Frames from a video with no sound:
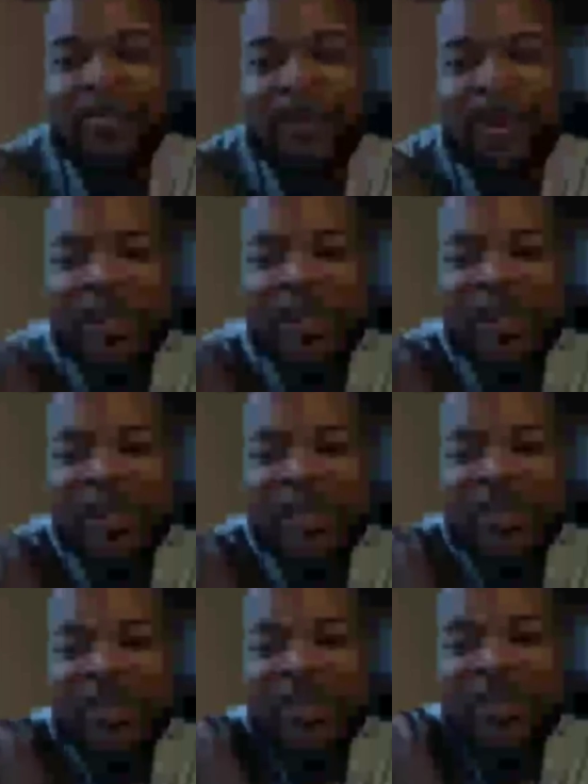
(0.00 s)
But
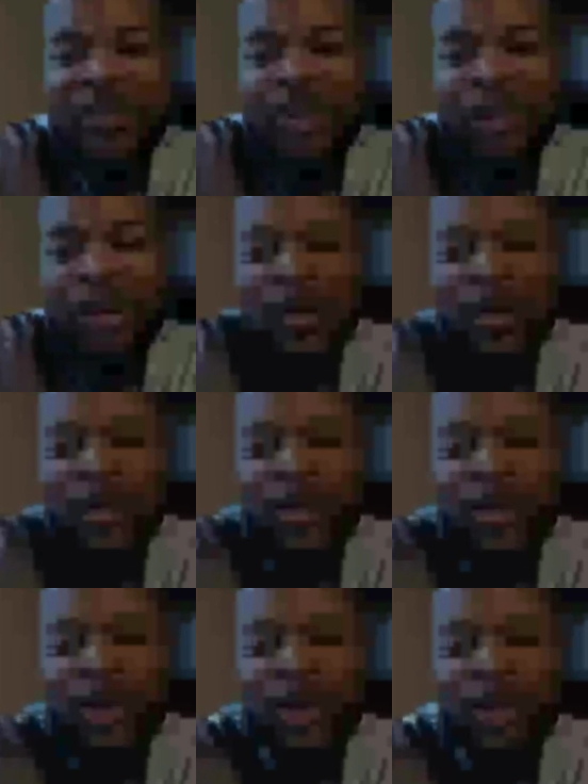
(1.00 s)
yes, good morning, good
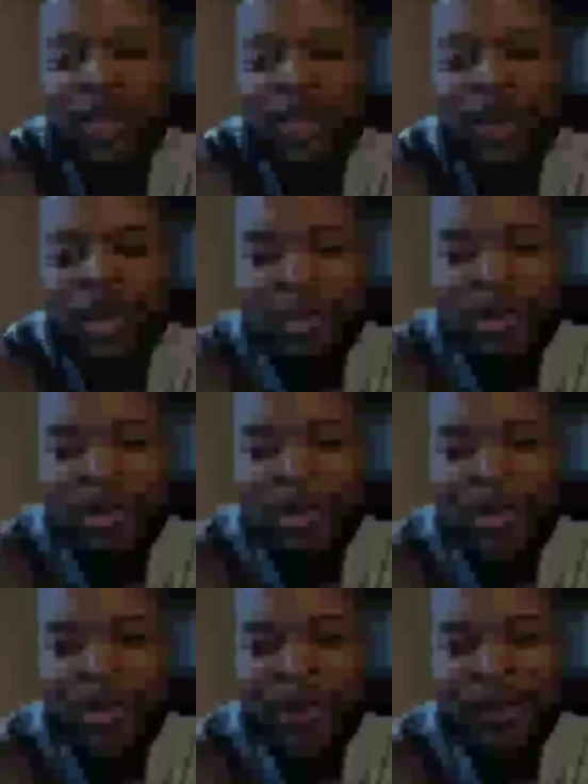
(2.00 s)
morning, good morning, Brother
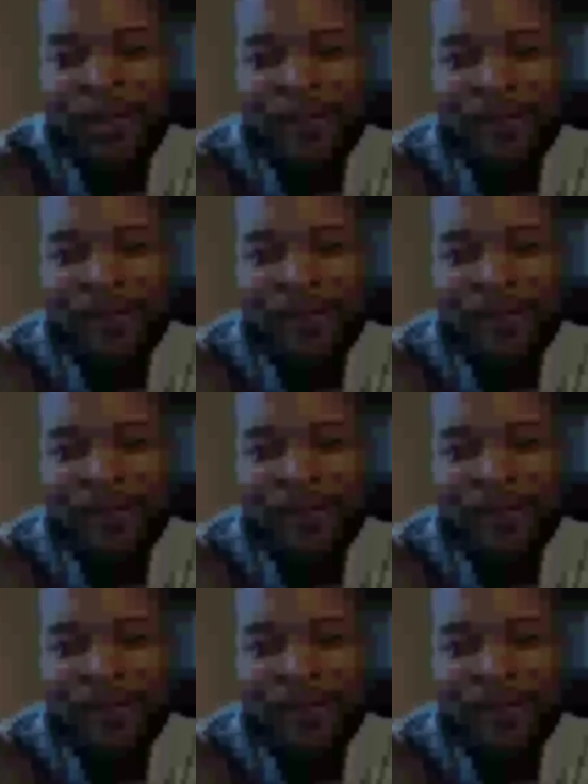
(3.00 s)
Perry.